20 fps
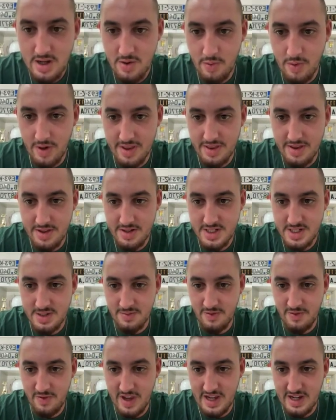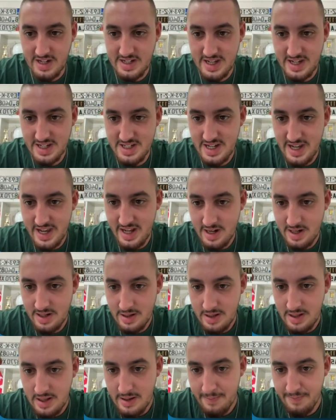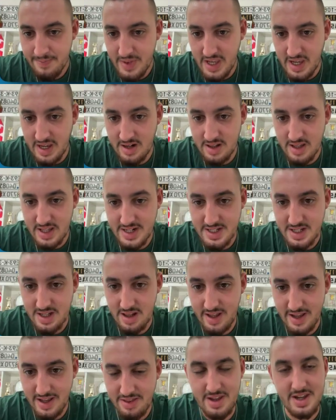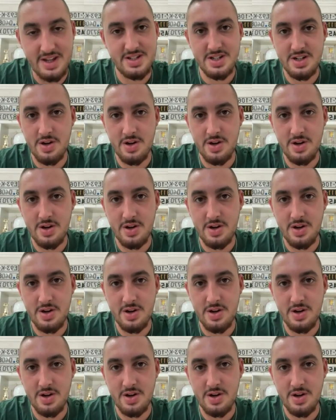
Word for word: with some fake test data and let's click this.